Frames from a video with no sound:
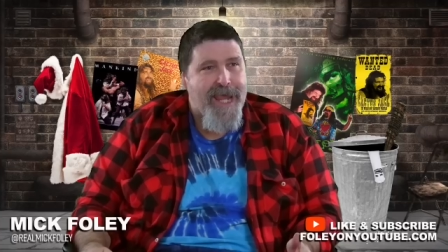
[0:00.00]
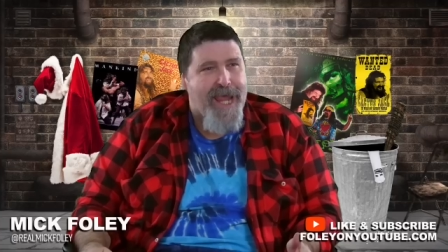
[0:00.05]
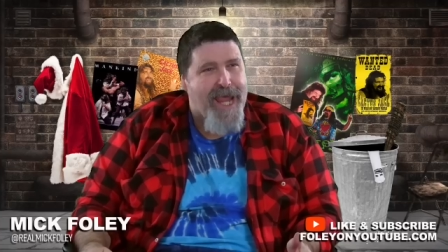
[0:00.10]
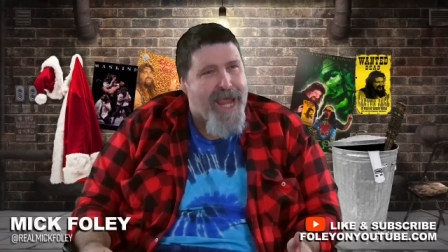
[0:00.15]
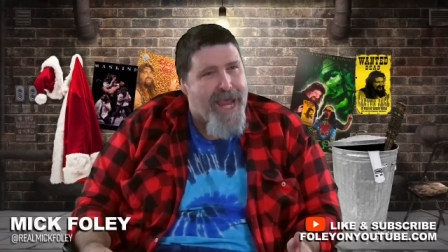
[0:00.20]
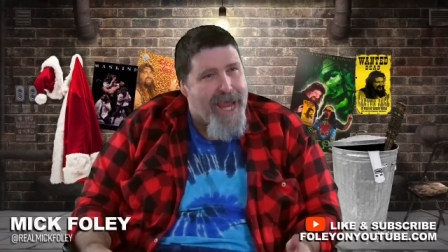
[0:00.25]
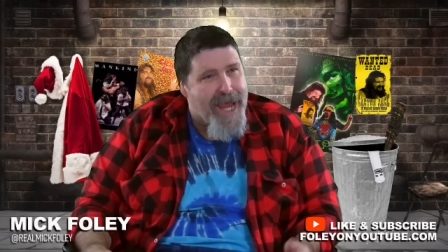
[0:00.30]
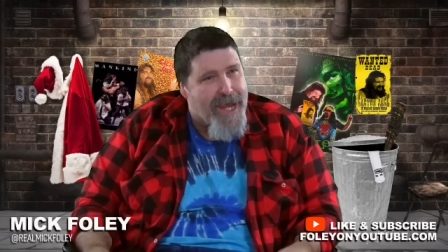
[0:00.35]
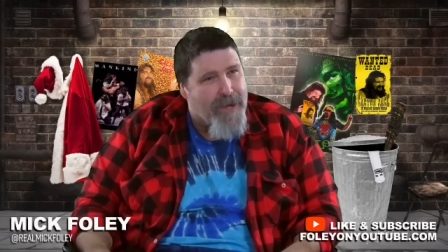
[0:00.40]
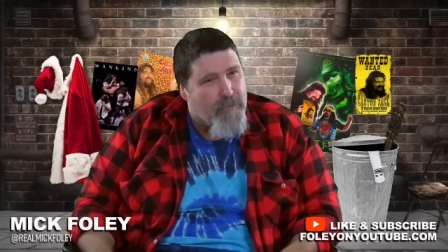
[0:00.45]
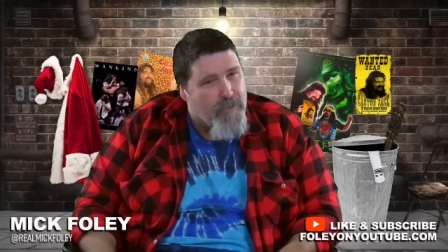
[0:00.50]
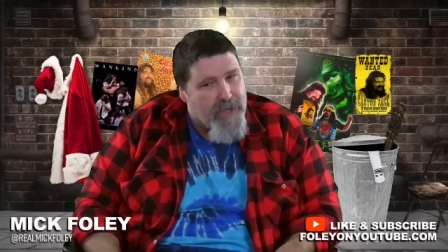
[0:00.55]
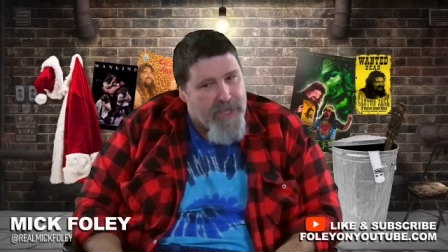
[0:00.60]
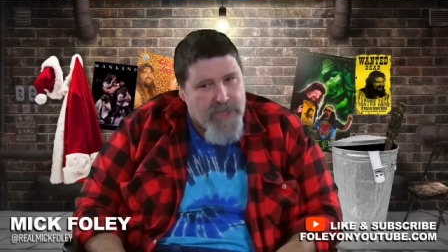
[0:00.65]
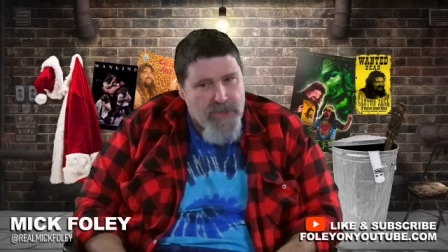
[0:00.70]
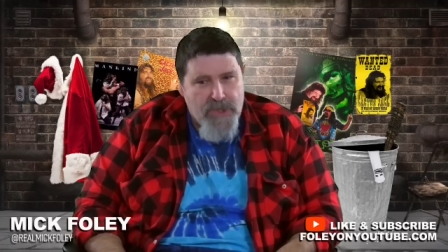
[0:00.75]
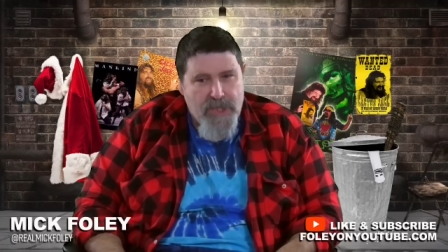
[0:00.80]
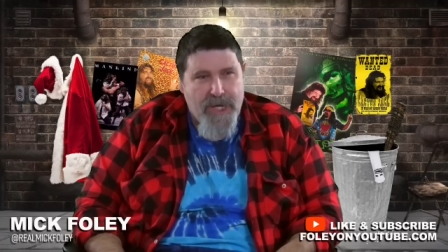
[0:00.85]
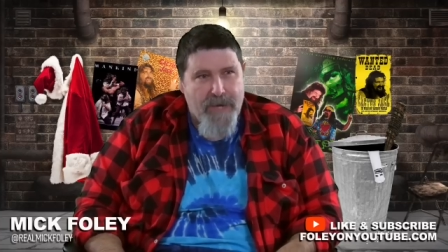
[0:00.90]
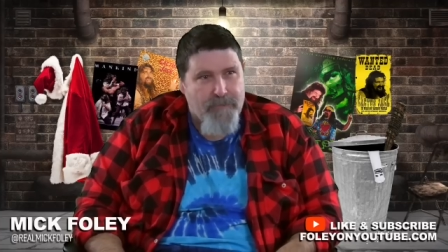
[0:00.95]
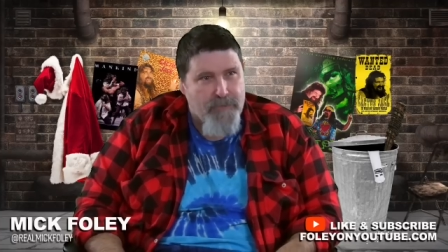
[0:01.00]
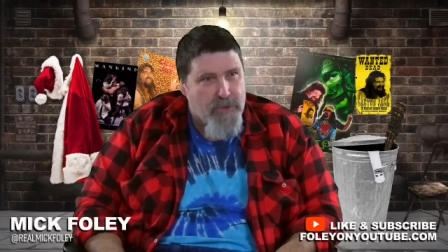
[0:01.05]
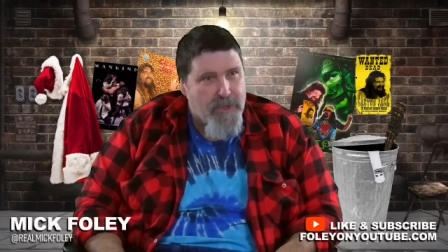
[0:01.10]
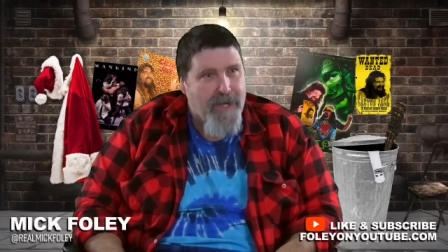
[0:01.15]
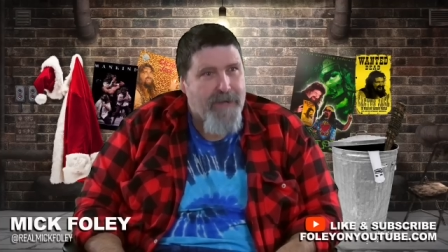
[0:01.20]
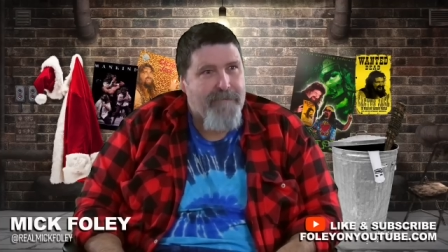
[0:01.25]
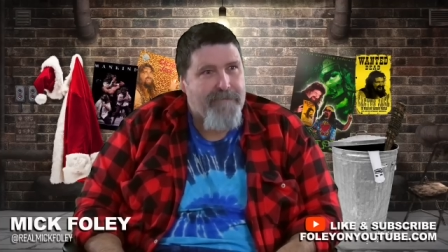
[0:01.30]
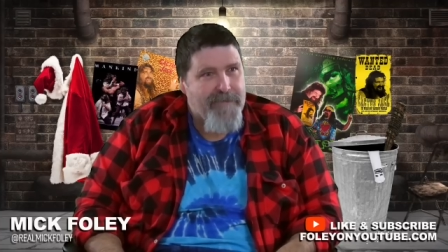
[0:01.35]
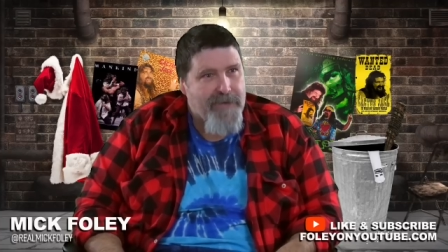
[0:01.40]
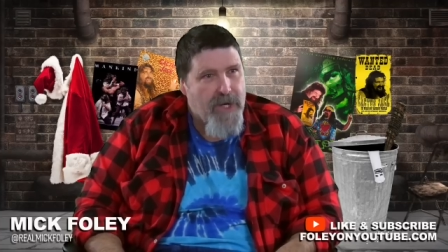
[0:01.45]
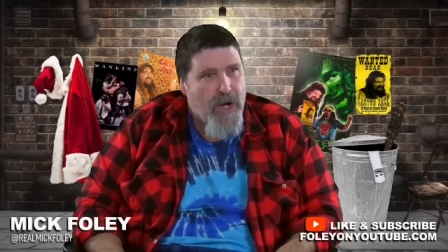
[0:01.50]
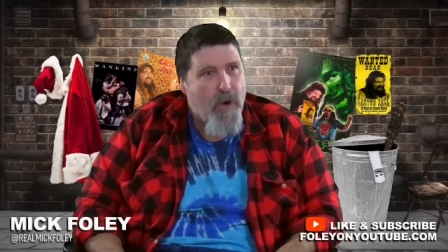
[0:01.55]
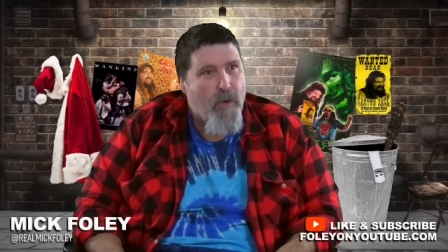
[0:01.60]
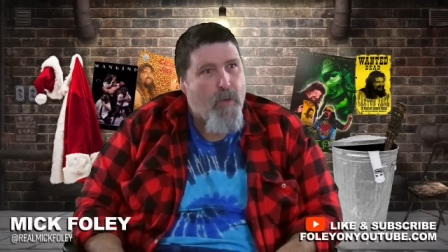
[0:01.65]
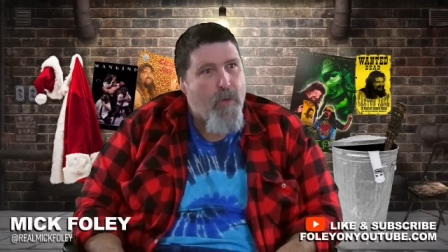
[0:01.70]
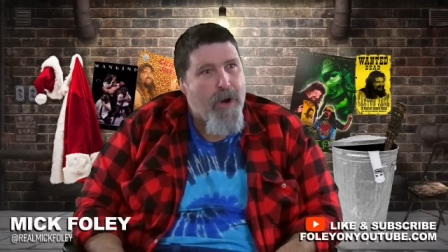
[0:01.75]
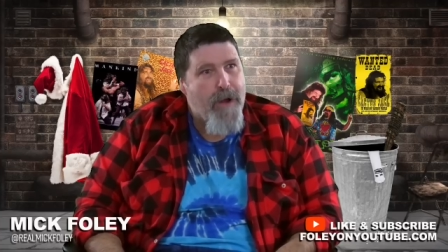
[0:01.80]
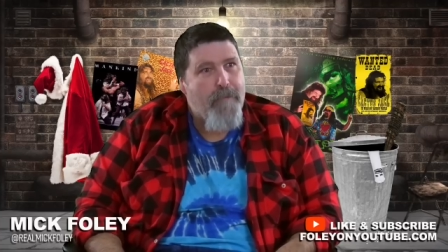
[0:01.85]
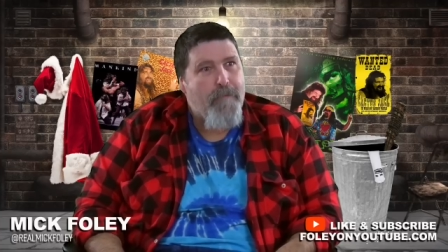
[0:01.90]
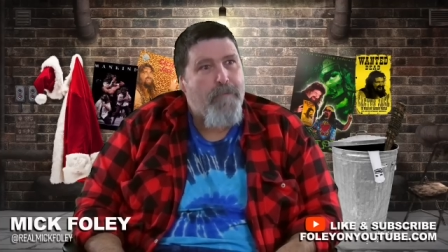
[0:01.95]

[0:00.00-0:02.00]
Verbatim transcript: And we kept trying to figure out what